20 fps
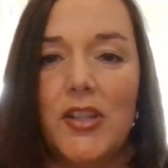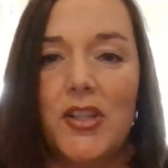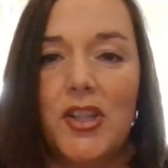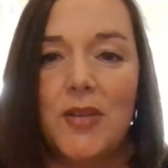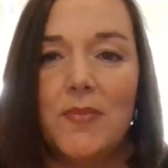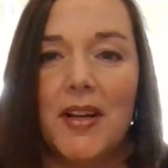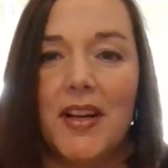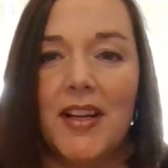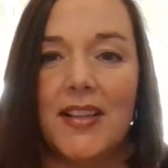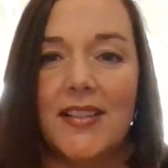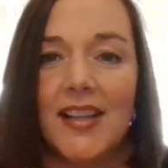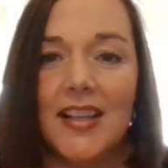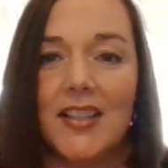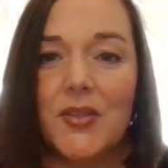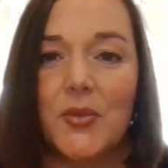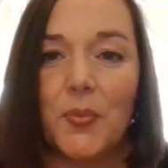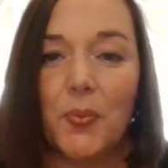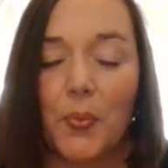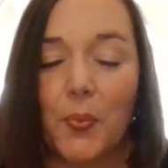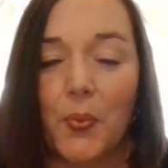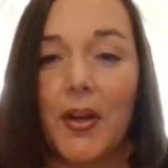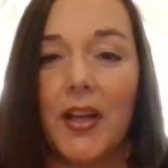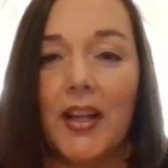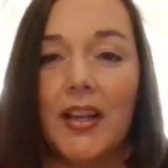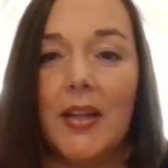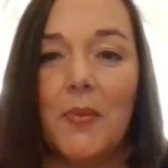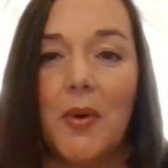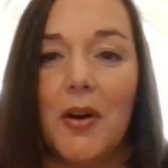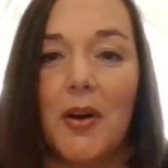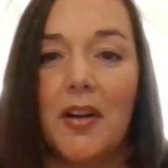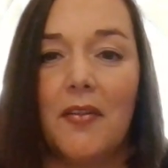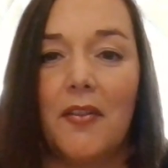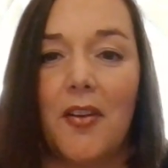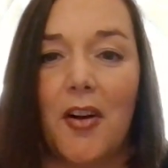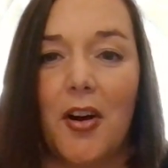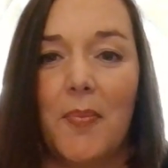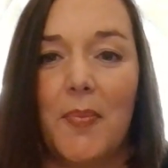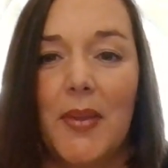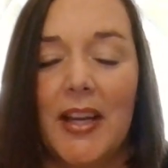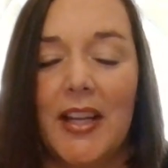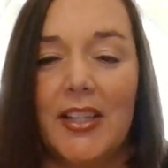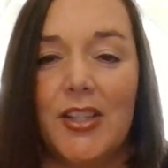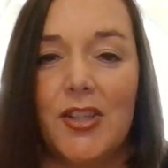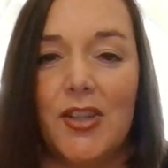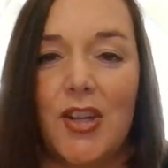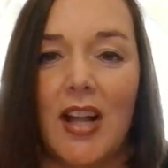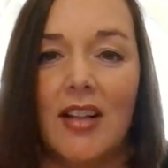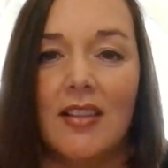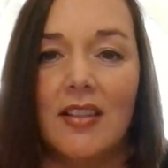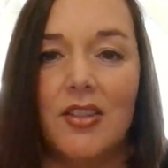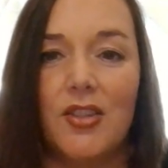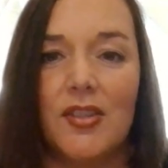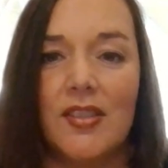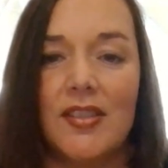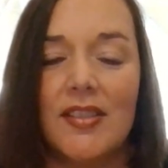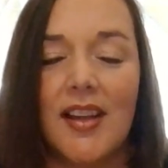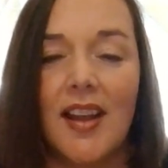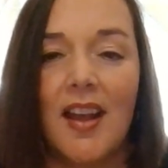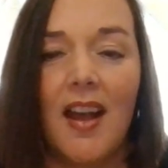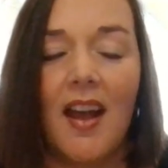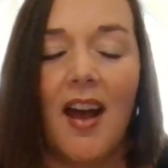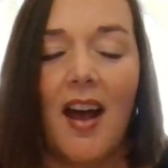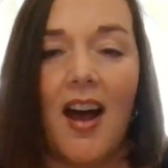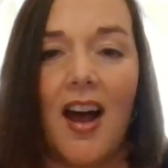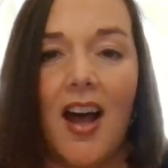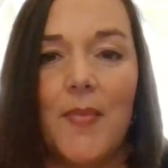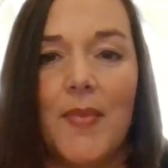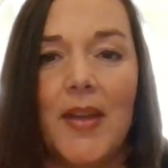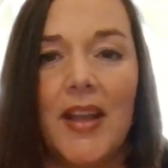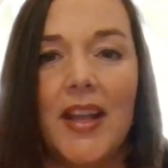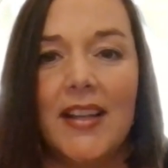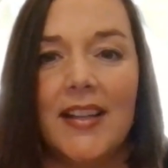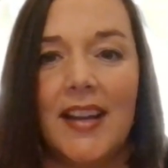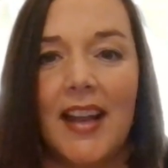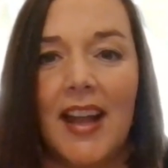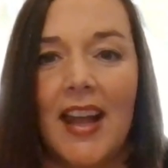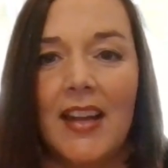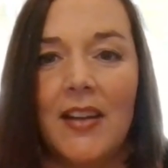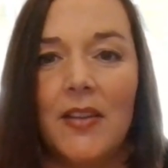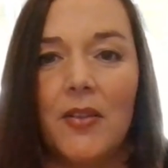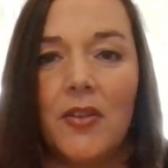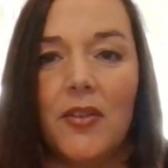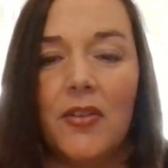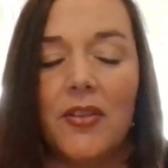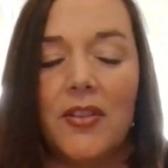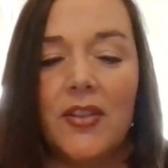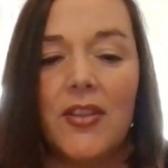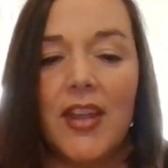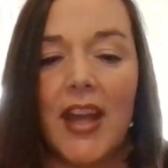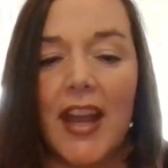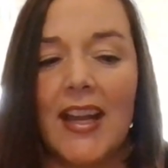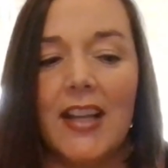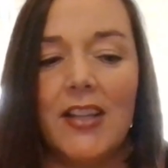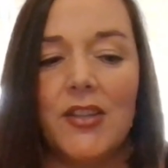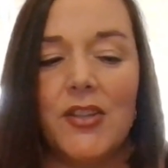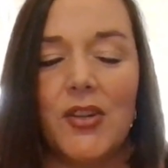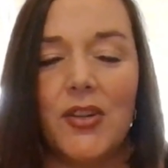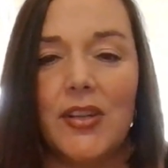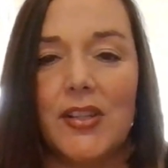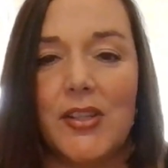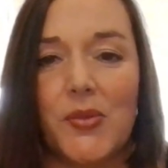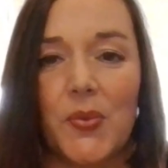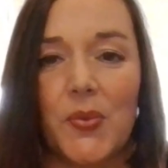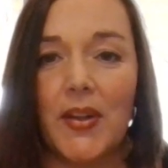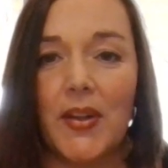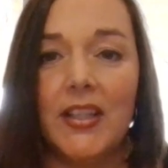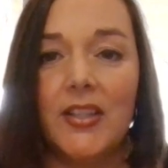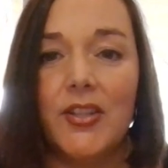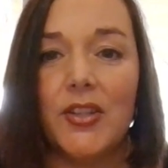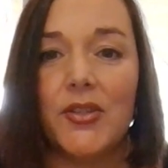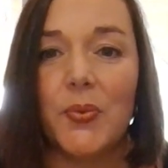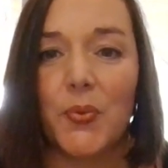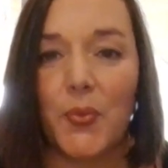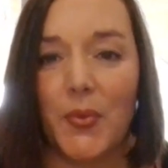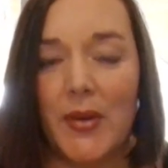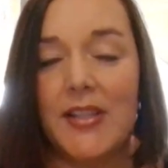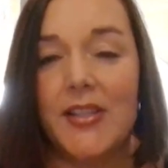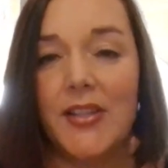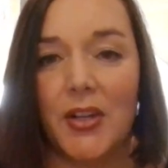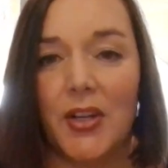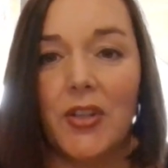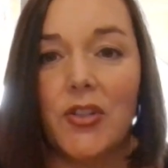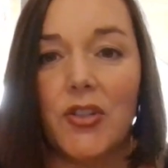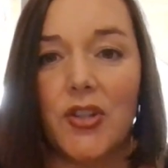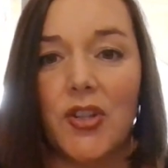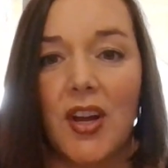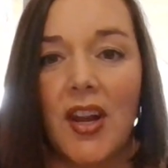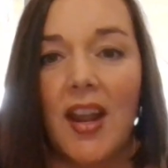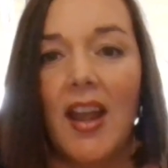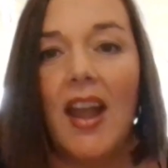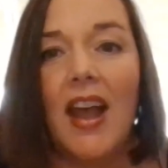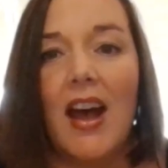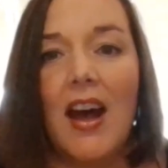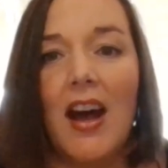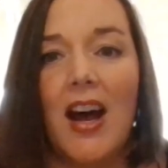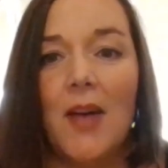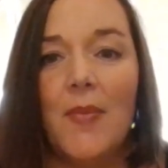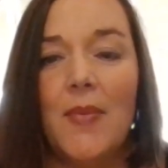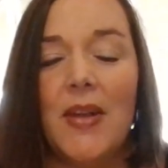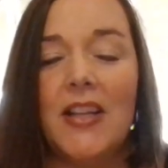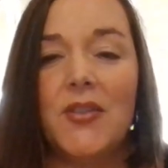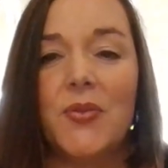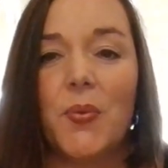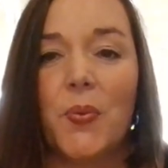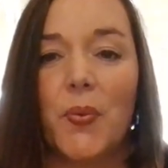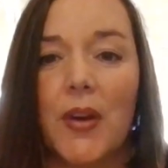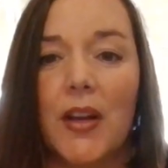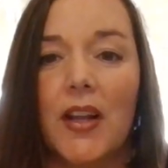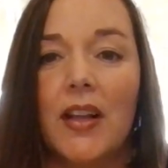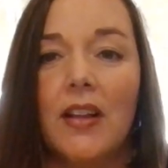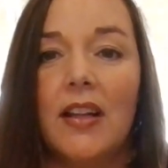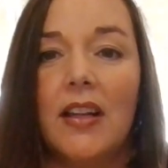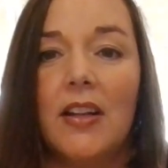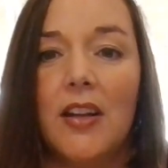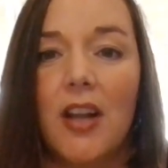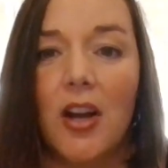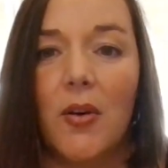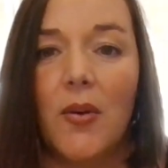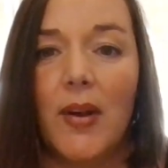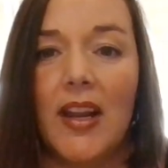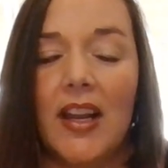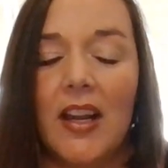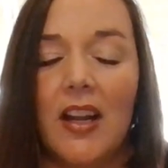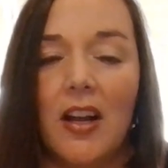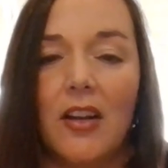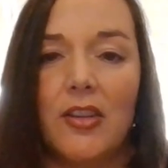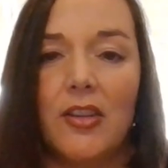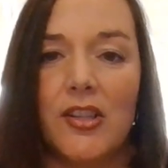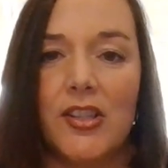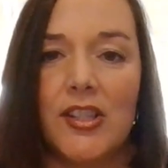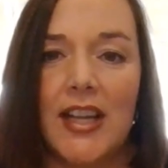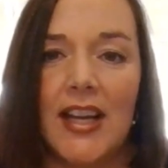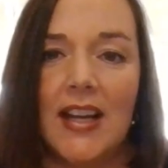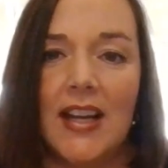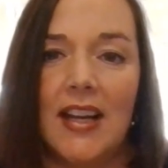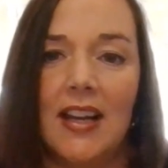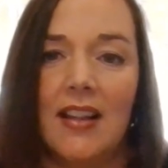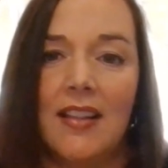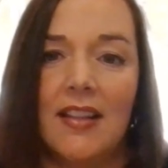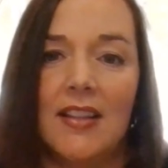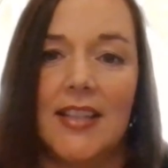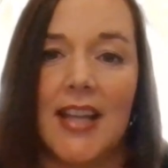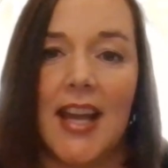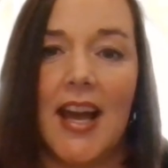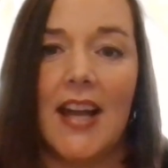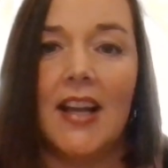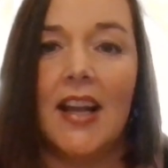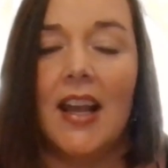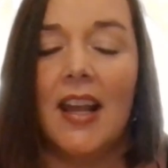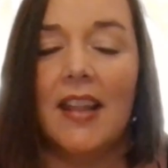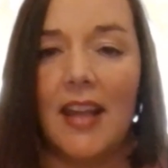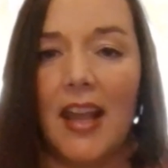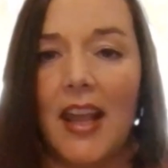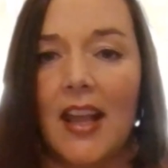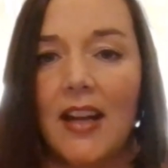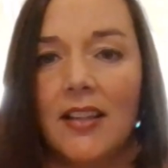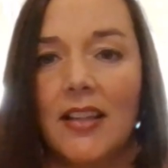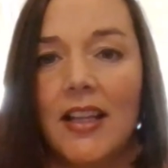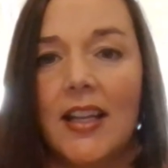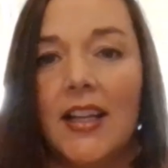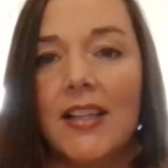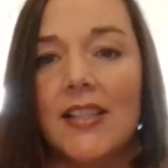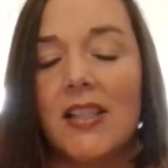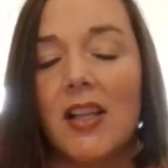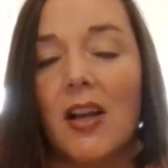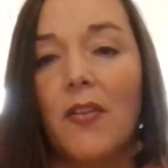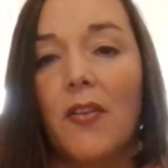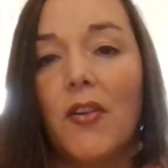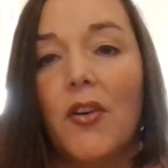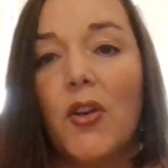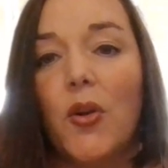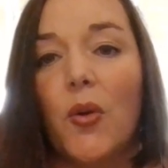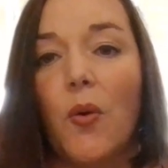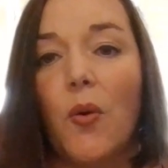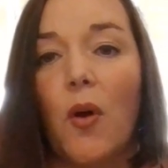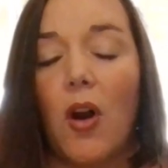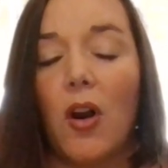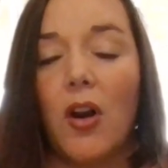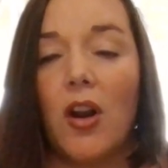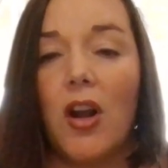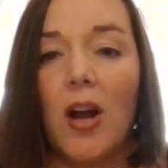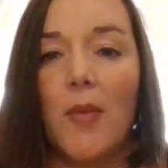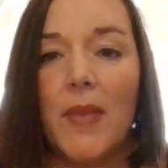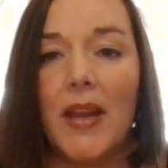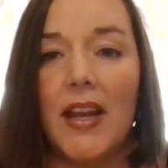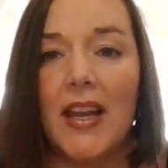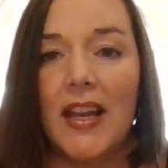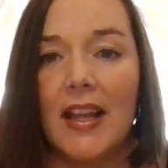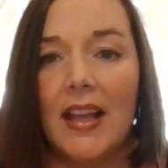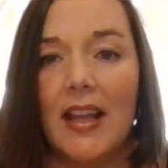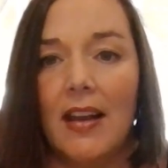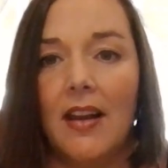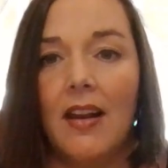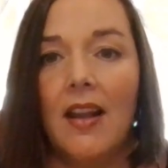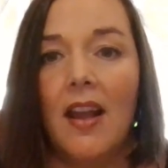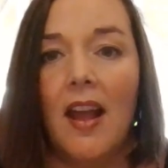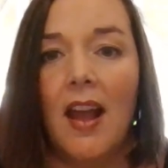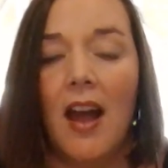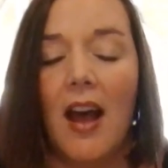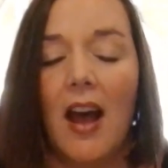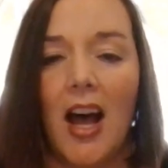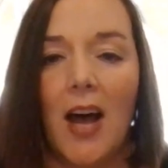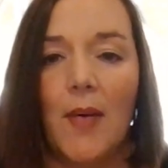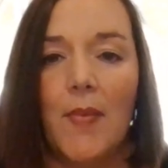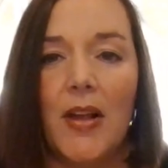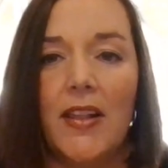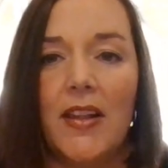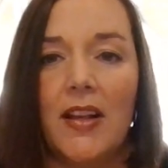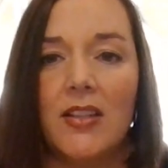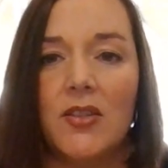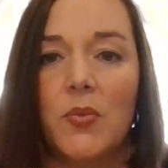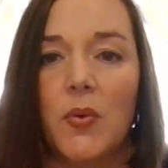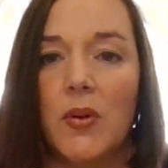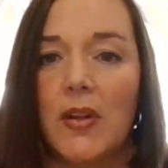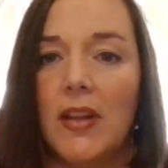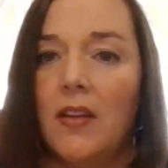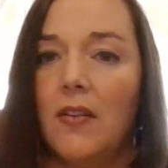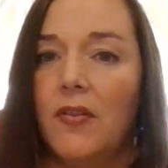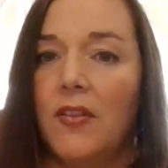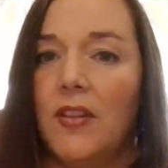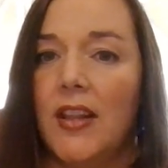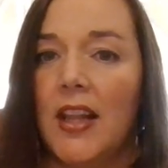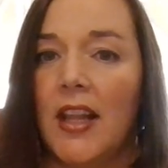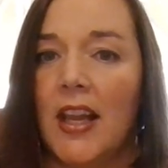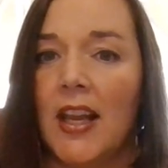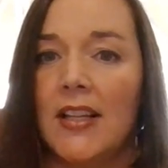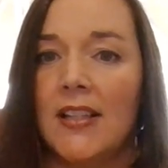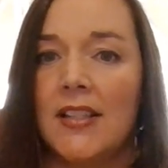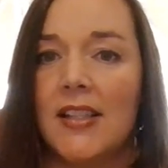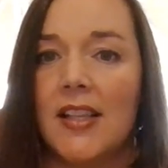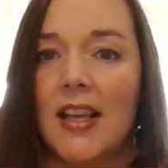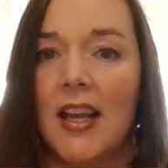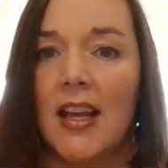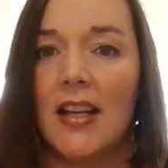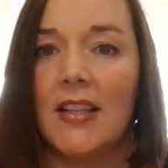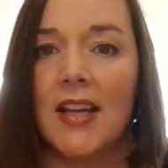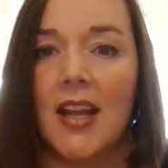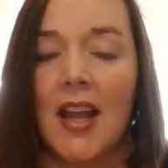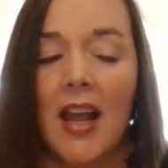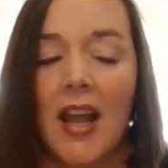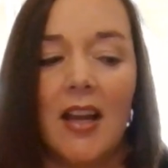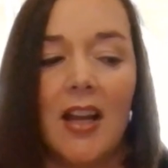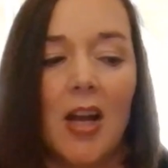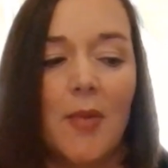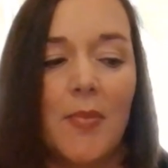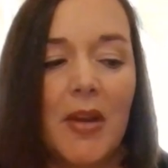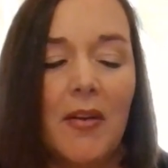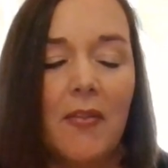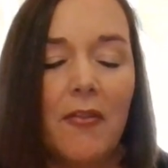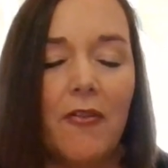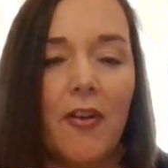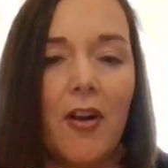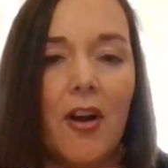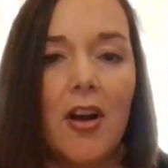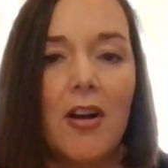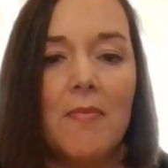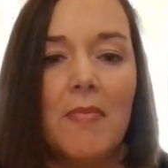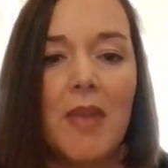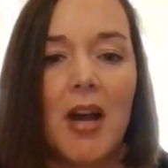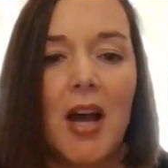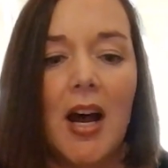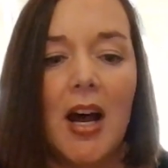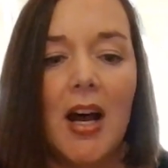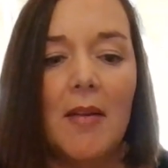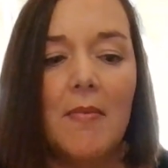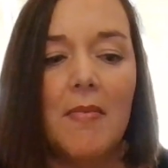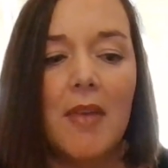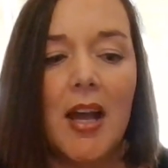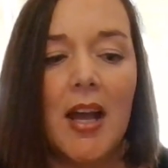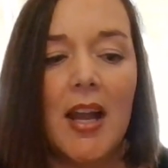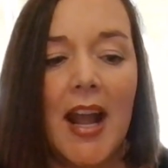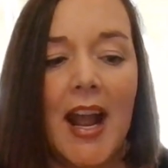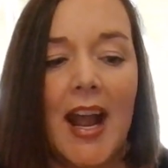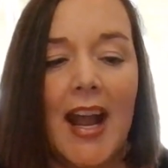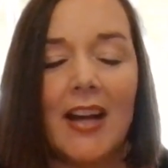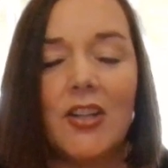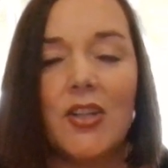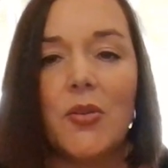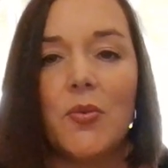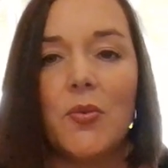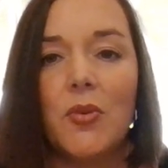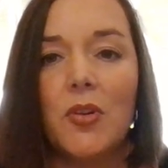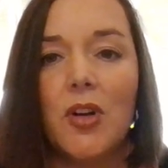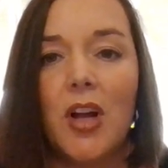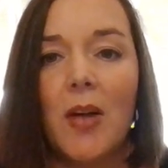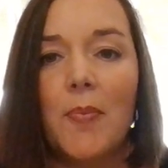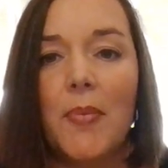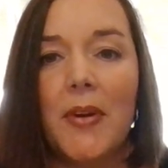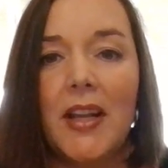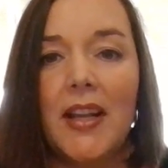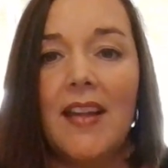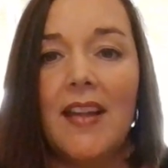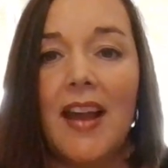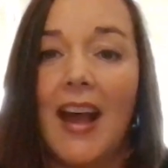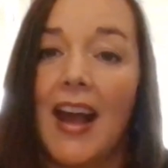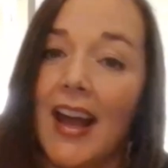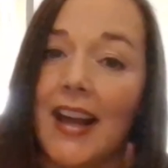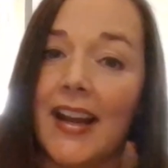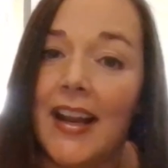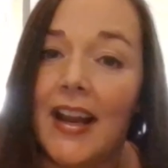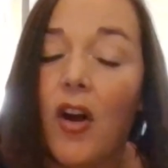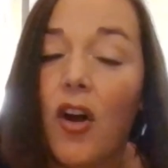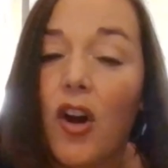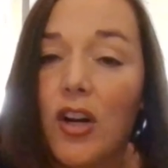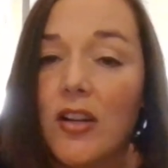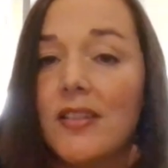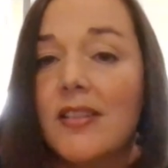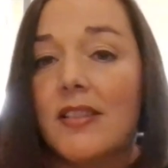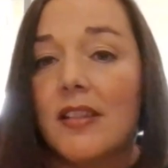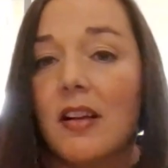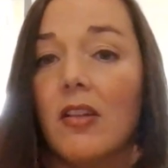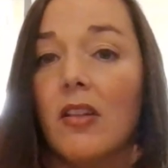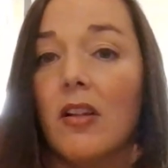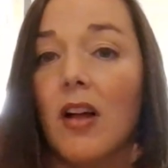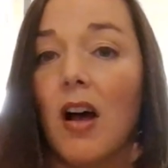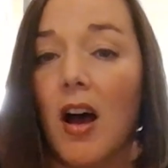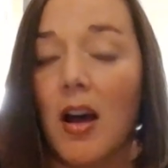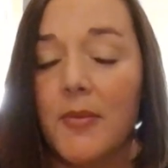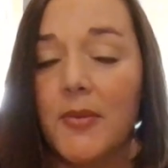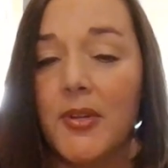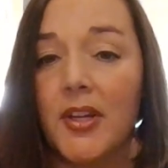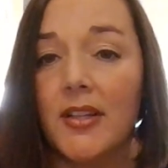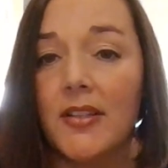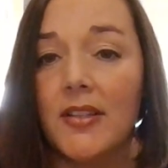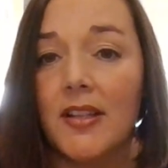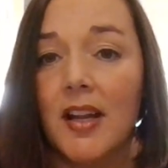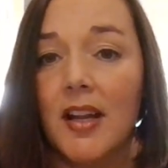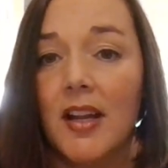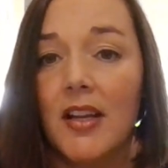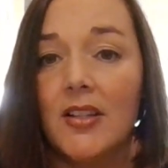question because that's really one of our biggest challenges. Um, and, and the answer really just research. Um, okay. It's really knowing and understanding the data and the analytics of who are coming in. Um, and that's one of the things that coming from um, an actual company that had a hard sell object